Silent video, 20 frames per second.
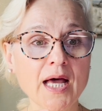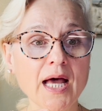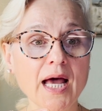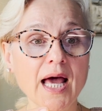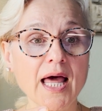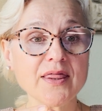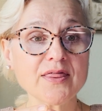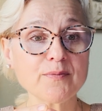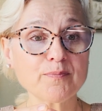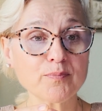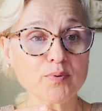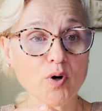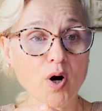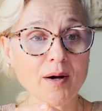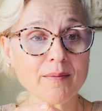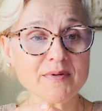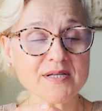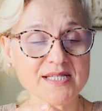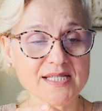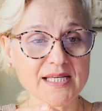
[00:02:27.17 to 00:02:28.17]
And the
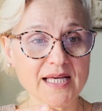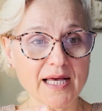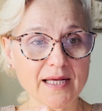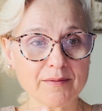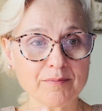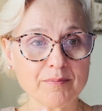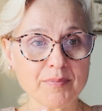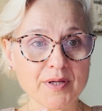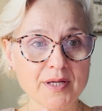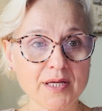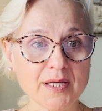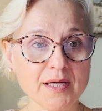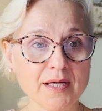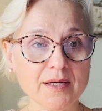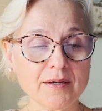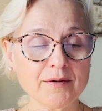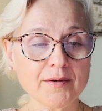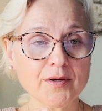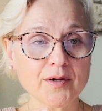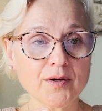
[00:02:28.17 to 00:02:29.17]
promise can
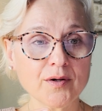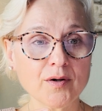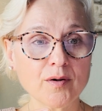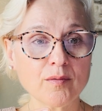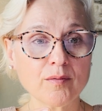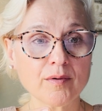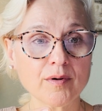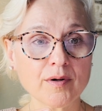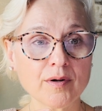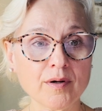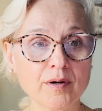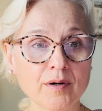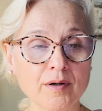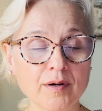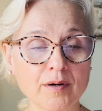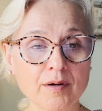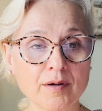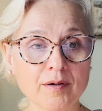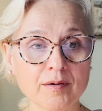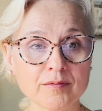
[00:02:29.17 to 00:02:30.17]
be
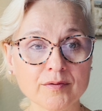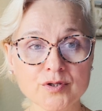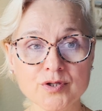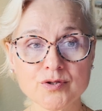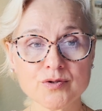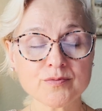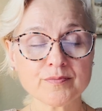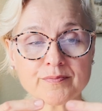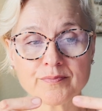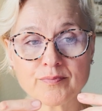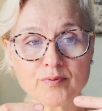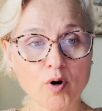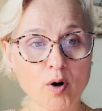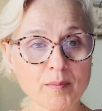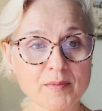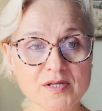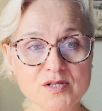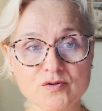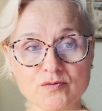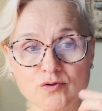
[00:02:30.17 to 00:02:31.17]

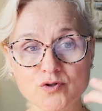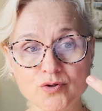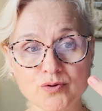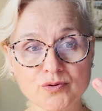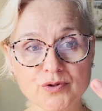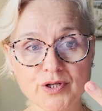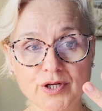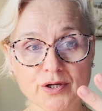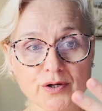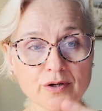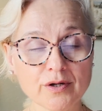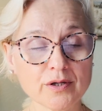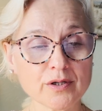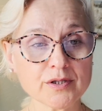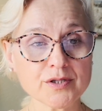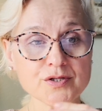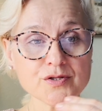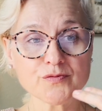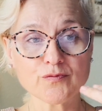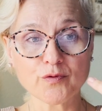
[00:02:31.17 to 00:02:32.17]
promised 2
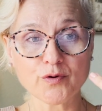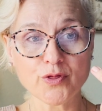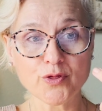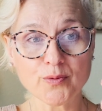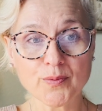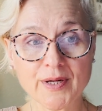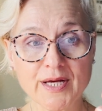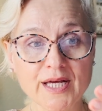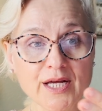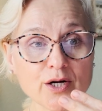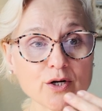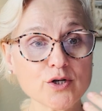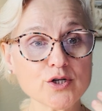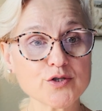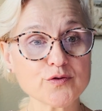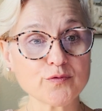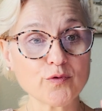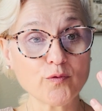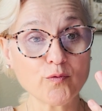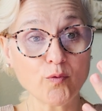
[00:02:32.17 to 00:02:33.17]
years, for 3
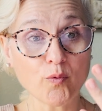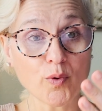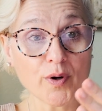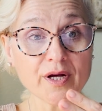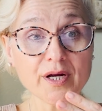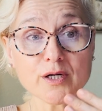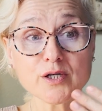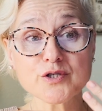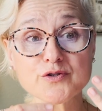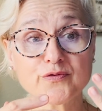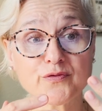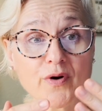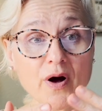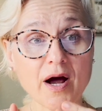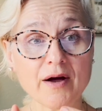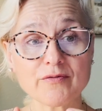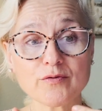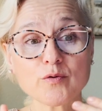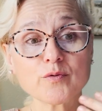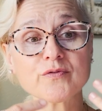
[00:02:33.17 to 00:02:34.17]
years, for 4 years,
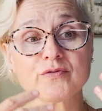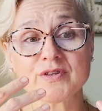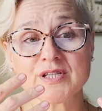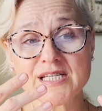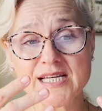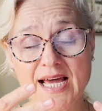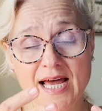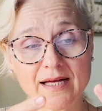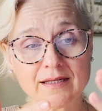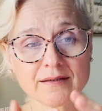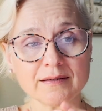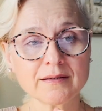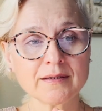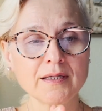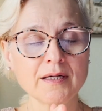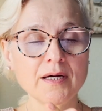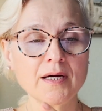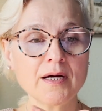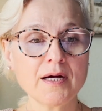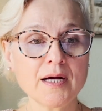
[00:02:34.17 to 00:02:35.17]
5 or 10,
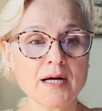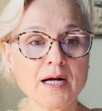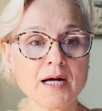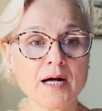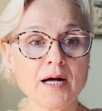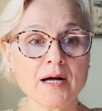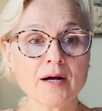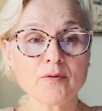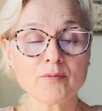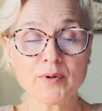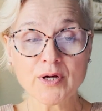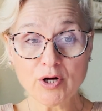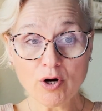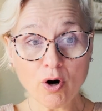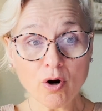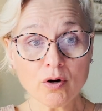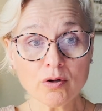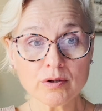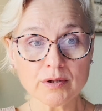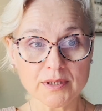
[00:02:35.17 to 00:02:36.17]

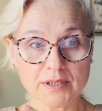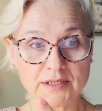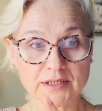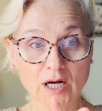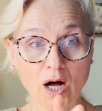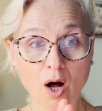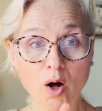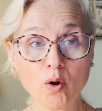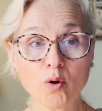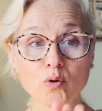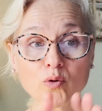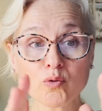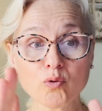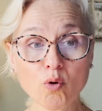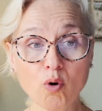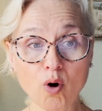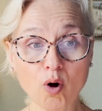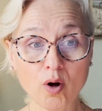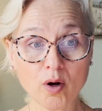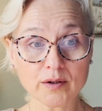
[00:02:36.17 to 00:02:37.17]
regardless how
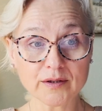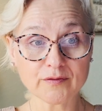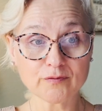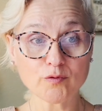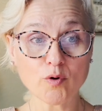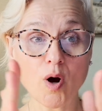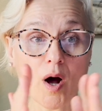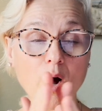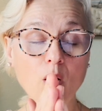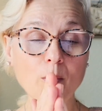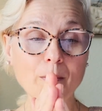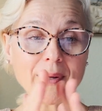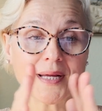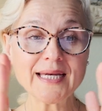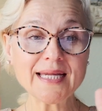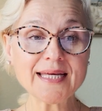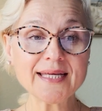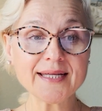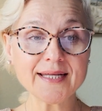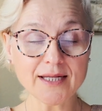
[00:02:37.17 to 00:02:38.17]
long, for how
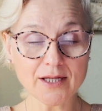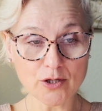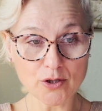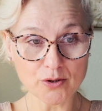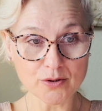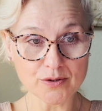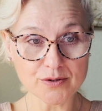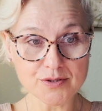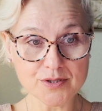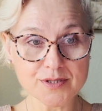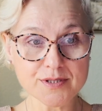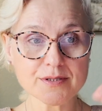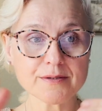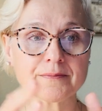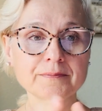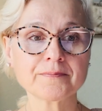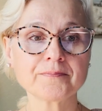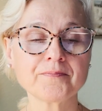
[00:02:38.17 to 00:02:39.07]
many years